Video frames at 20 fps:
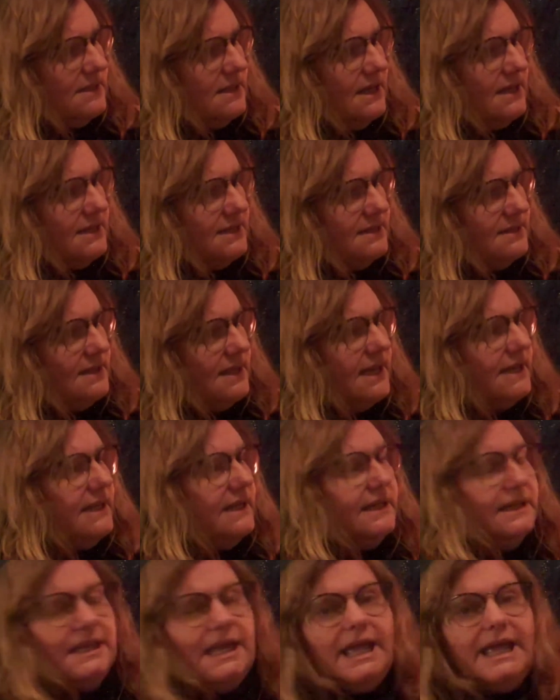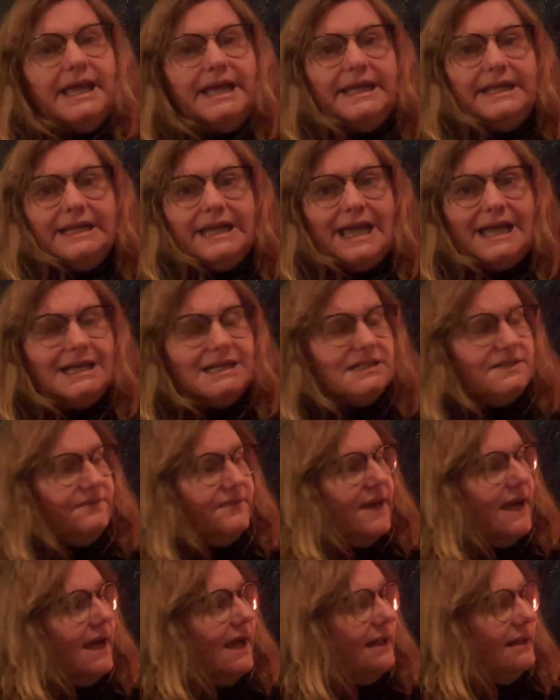aesthetic and adds
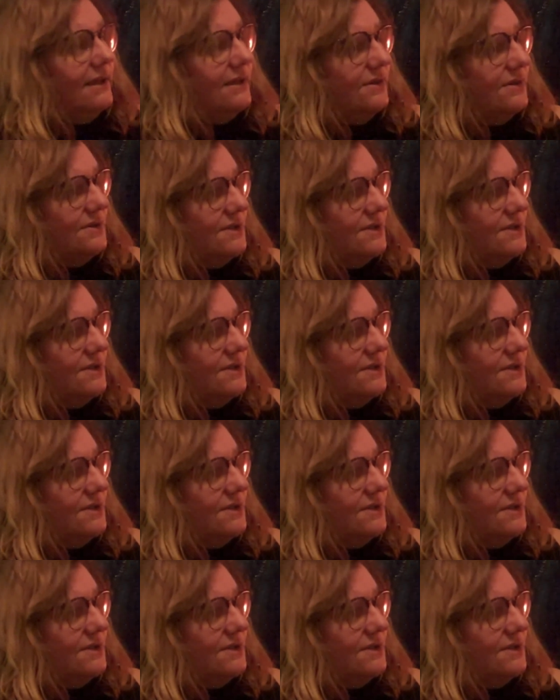value.